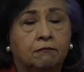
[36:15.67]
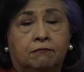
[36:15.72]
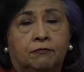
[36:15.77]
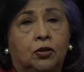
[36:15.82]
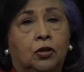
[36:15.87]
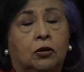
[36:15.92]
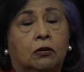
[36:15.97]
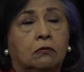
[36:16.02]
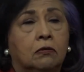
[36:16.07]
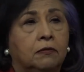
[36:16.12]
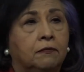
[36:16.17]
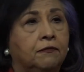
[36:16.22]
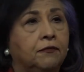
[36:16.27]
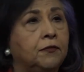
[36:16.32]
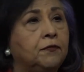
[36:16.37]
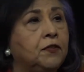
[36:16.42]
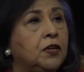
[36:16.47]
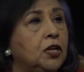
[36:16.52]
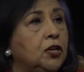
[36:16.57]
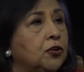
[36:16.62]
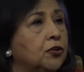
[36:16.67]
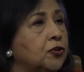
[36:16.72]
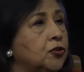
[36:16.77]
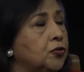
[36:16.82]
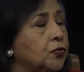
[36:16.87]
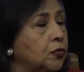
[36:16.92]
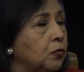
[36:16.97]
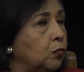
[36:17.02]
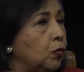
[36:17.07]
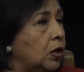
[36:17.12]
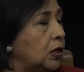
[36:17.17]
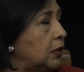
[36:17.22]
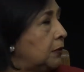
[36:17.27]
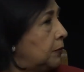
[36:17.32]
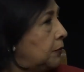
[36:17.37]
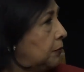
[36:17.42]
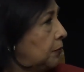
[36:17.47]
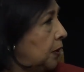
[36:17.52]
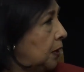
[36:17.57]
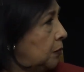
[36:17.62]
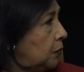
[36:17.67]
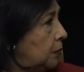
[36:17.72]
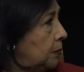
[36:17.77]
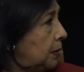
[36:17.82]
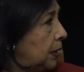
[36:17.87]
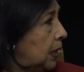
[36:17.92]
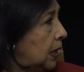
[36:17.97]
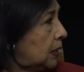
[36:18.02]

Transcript: you know, in 50 years, one in three will be